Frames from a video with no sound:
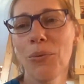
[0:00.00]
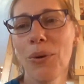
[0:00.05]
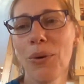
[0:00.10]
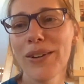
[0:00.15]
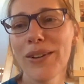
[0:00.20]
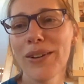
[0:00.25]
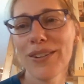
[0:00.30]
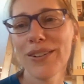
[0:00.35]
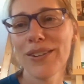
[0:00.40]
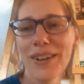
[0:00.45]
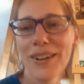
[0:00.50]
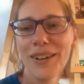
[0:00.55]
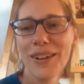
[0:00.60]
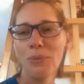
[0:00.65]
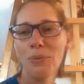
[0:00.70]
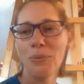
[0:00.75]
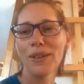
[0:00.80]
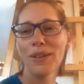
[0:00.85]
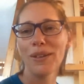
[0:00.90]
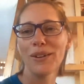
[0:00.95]
While
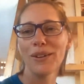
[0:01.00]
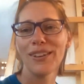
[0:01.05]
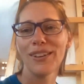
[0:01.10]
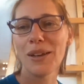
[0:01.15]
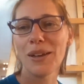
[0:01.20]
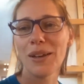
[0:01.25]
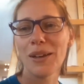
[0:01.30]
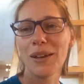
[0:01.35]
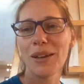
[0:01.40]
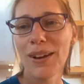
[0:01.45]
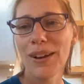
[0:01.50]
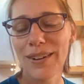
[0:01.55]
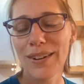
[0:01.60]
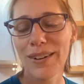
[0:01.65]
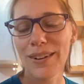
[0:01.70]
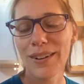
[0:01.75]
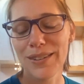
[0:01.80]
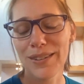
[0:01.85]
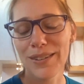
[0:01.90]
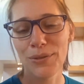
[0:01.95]
your 2nd
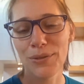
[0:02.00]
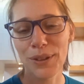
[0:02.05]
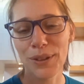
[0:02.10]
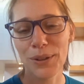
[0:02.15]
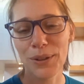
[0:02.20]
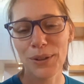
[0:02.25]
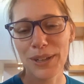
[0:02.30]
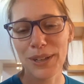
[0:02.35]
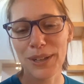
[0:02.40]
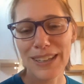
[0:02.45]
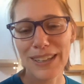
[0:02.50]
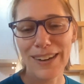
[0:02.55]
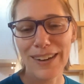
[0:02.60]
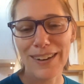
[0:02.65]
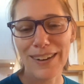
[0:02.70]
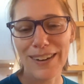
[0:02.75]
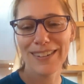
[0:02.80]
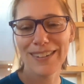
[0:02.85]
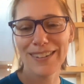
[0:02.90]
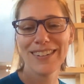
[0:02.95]
metatarsal is floating in the
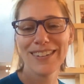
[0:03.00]
air.